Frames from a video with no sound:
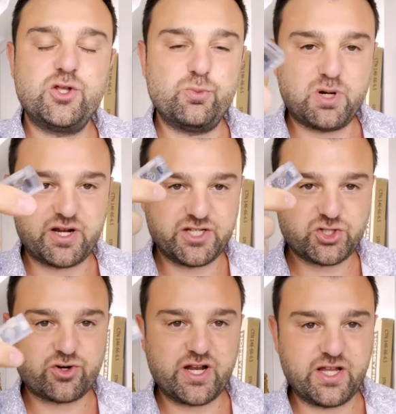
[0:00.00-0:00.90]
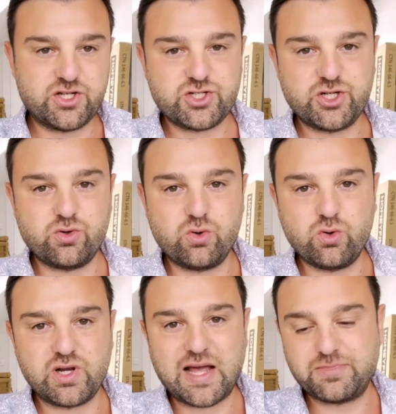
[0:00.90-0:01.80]
You plug it straight into
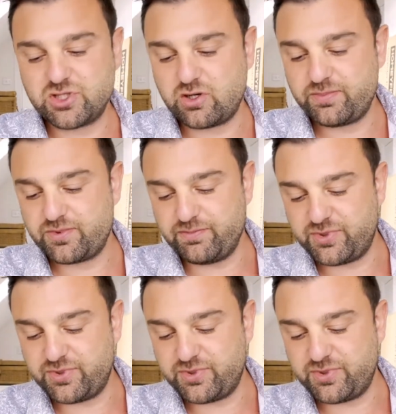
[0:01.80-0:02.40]
your laptop,